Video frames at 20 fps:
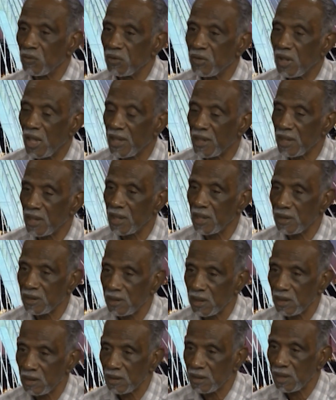Well, they can
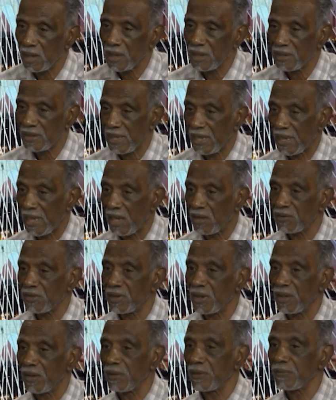get tickets at
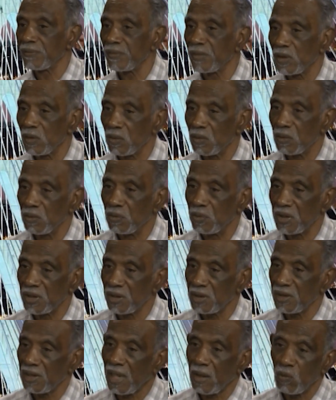our center,
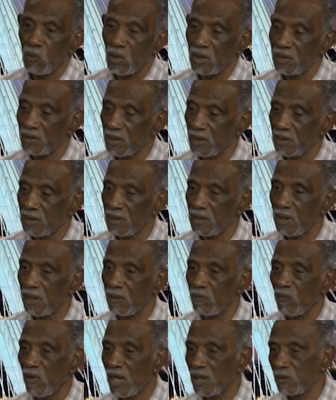which is at
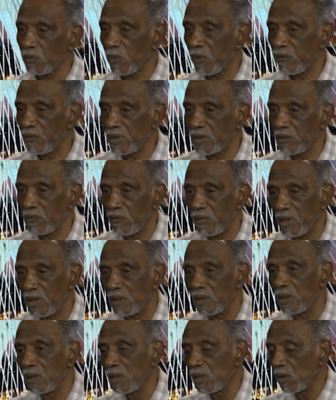116 Roxbury
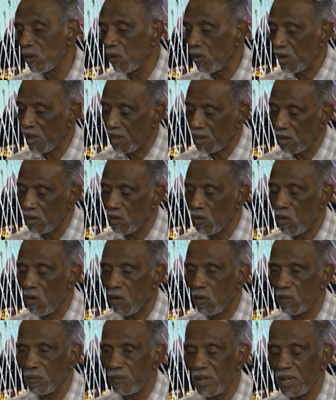Street, mm-hmm. or they
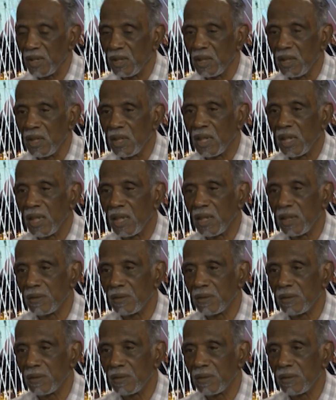can call me.